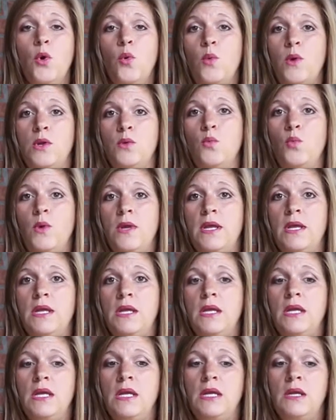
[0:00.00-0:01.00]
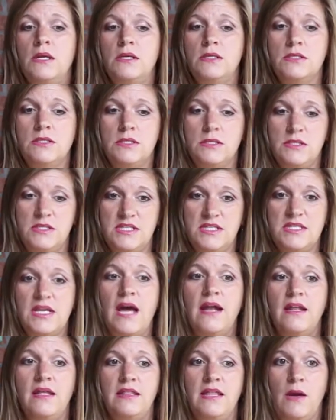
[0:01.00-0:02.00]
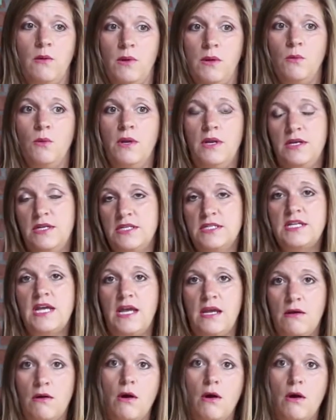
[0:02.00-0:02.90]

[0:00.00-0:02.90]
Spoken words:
When we decided that we wanted to take